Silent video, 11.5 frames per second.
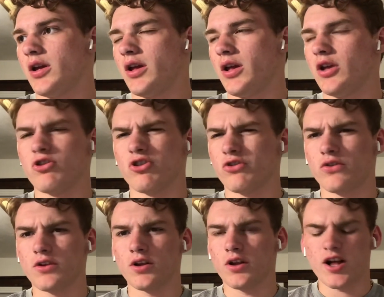and just
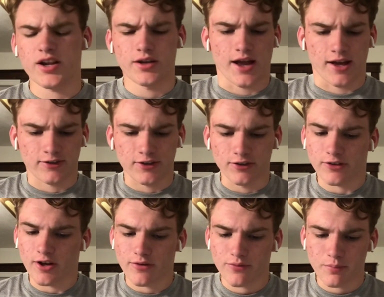a lot of nasty
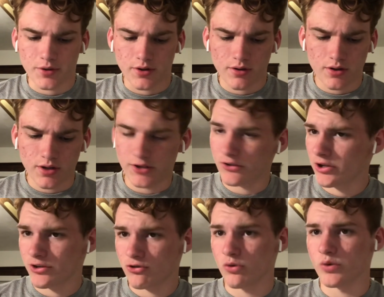stuff. But it's not
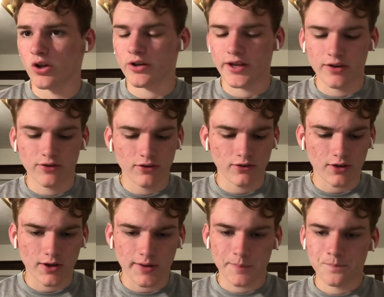true in all cases.
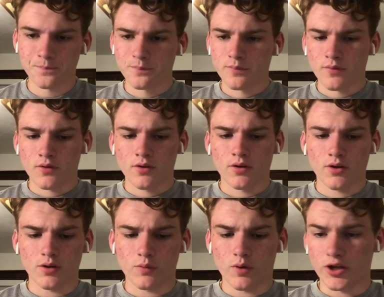
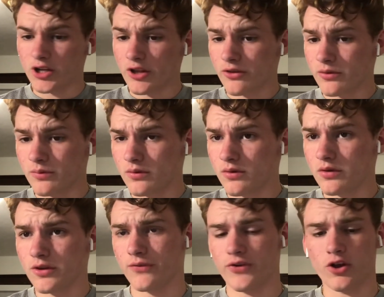
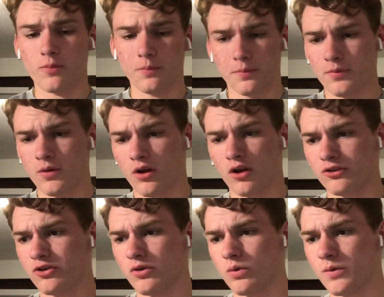The film
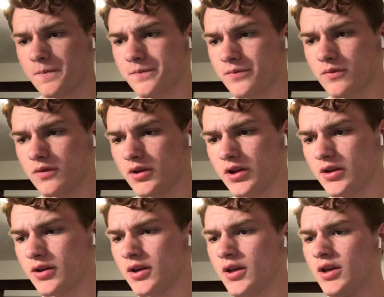also,
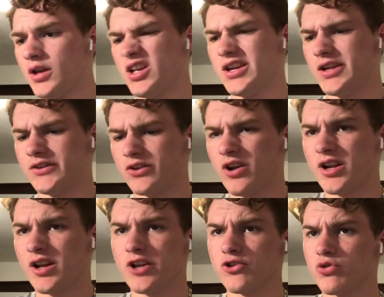it's a lot of
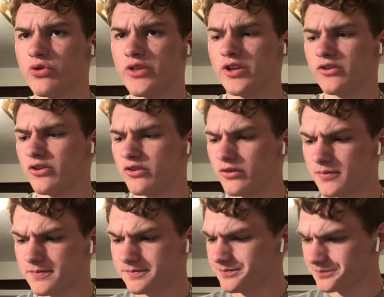untrue things. Is
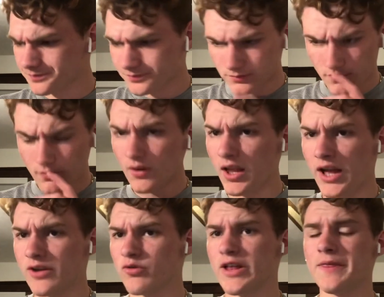I
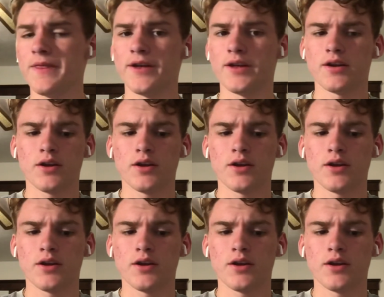read that